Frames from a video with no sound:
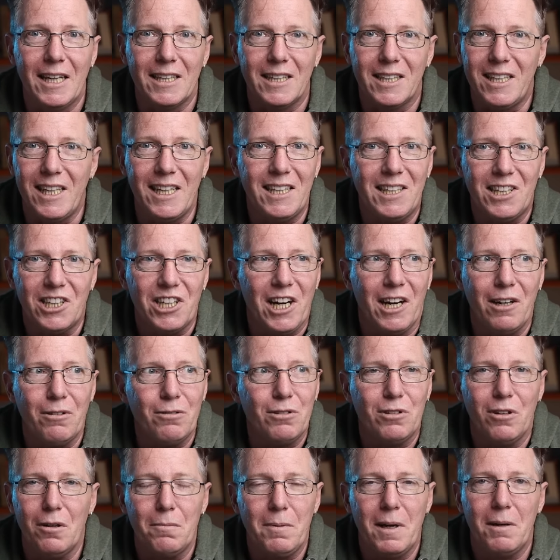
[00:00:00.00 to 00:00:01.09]
this channel
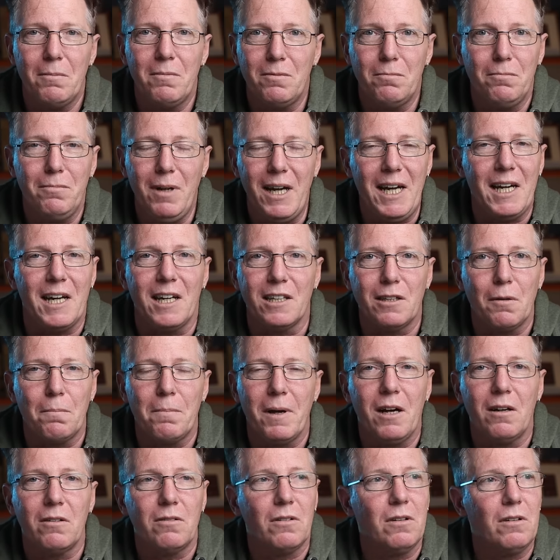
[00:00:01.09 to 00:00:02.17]
is not about me it's
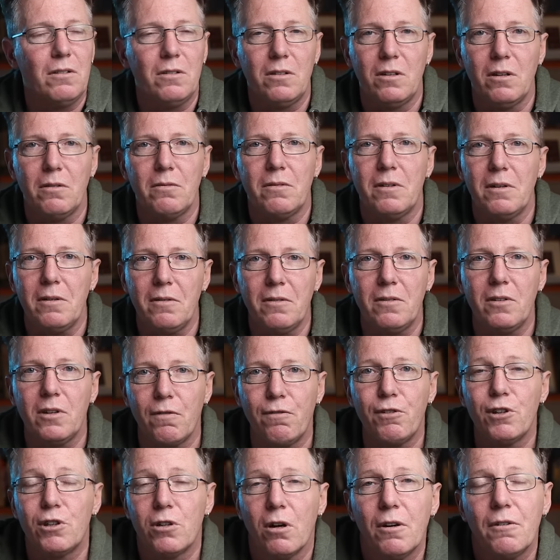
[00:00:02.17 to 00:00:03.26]
about the the
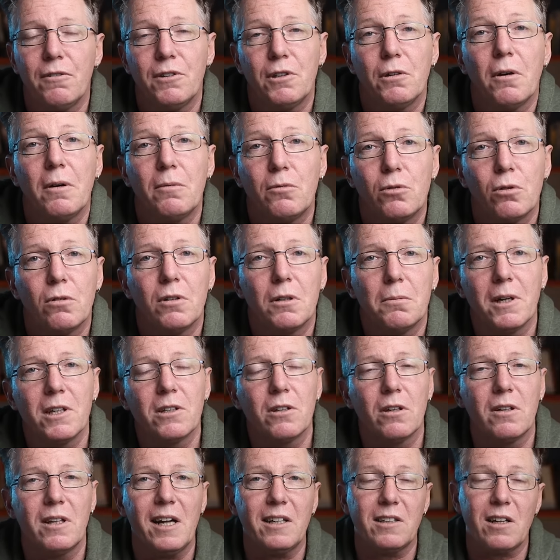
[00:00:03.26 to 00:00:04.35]
photographer i'm talking about
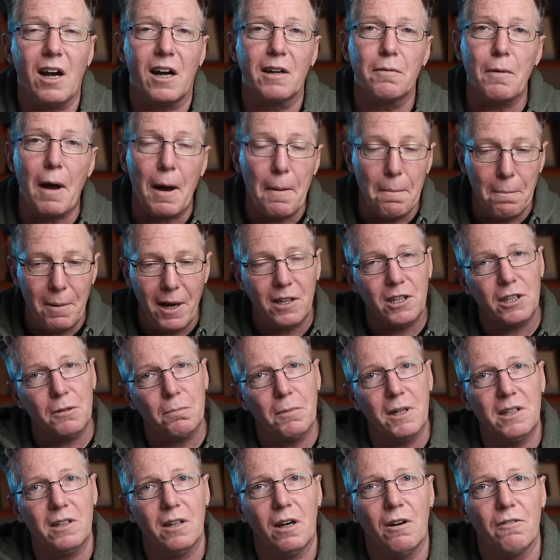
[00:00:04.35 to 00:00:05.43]
so that's I, I pitched
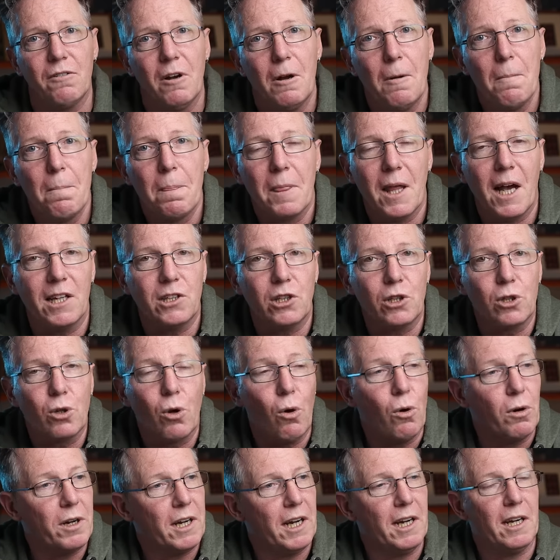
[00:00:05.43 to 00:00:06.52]
myself as
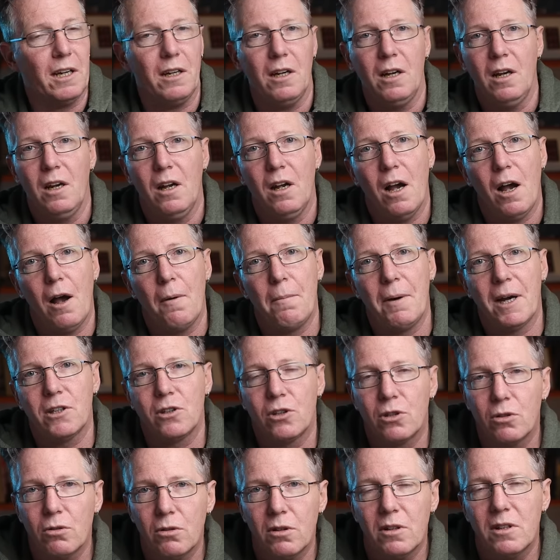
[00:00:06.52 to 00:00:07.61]
talking about the
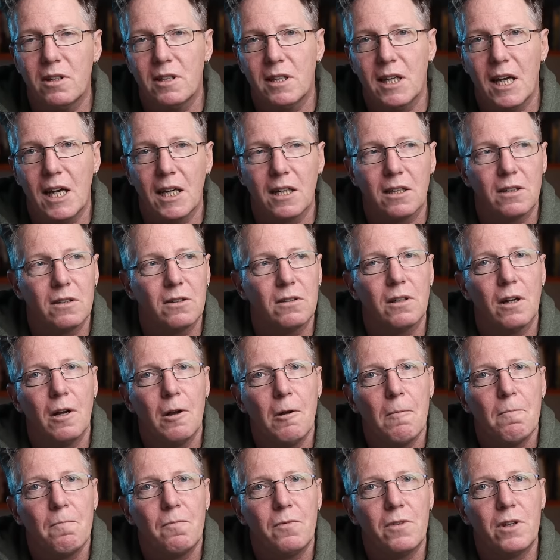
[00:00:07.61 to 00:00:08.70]
sort of things
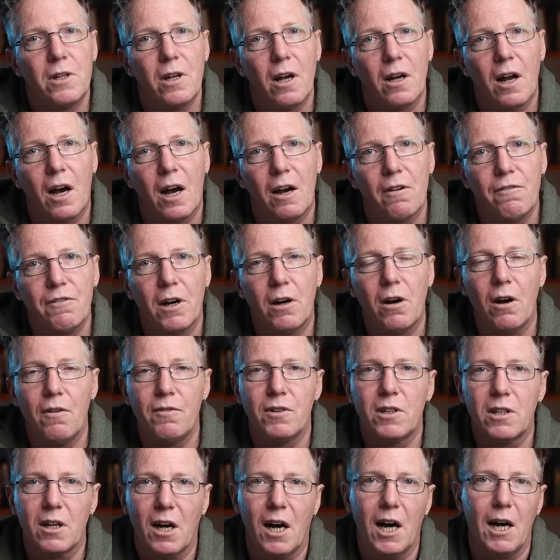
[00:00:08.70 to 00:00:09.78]
that I felt
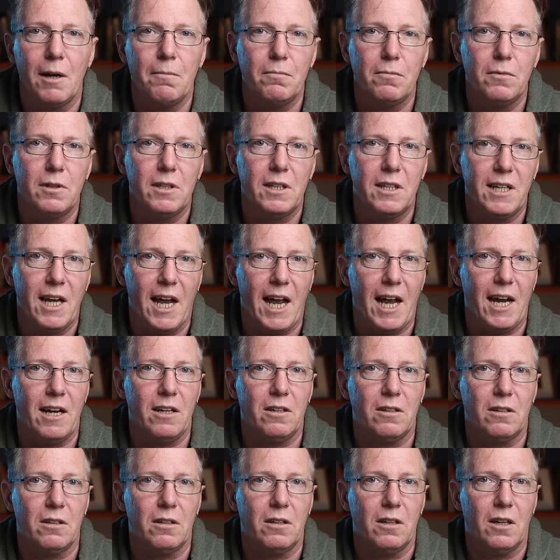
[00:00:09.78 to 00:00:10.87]
over time
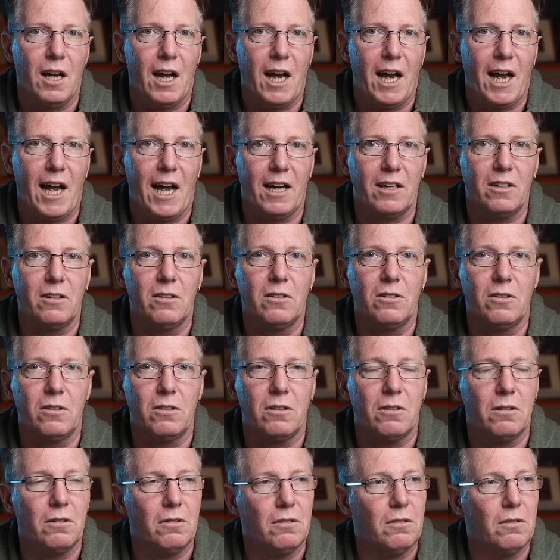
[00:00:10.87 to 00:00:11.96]
Ted
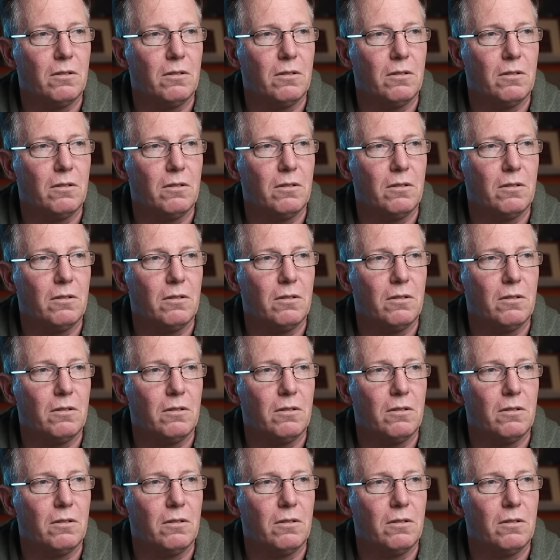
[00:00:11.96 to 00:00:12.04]
hadn't